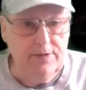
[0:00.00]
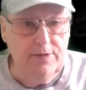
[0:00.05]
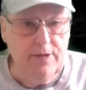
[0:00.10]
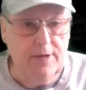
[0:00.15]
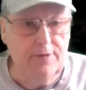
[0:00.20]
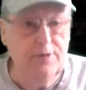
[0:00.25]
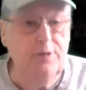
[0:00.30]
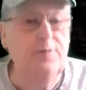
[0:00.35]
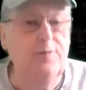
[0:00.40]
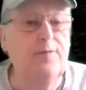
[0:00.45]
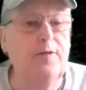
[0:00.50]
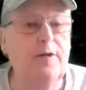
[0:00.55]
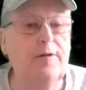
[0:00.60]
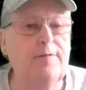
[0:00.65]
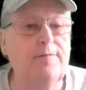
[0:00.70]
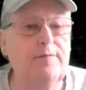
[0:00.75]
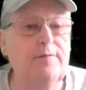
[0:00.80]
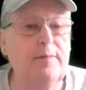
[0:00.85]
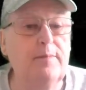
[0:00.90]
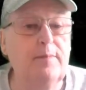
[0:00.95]
Not too far
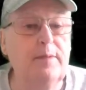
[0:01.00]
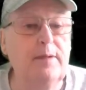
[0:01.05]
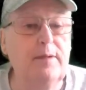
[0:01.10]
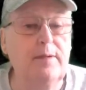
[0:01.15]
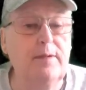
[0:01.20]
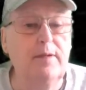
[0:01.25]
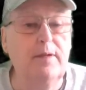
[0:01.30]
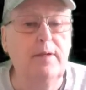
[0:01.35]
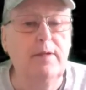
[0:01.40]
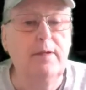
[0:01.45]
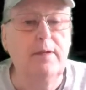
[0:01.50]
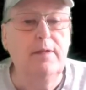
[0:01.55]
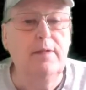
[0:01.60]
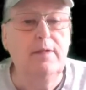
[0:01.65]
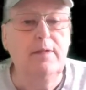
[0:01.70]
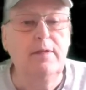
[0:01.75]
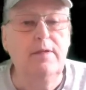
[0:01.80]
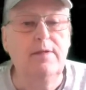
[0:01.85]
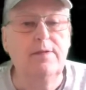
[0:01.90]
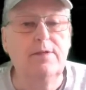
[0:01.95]
from
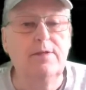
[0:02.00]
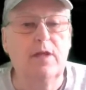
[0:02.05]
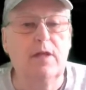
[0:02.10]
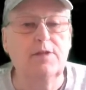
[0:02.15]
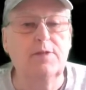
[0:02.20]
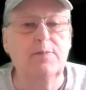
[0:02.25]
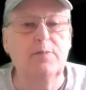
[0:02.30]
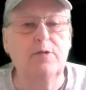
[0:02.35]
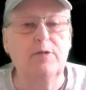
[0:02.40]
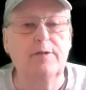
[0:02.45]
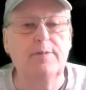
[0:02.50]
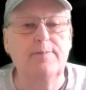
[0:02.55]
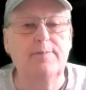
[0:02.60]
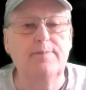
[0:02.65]
Salzburg.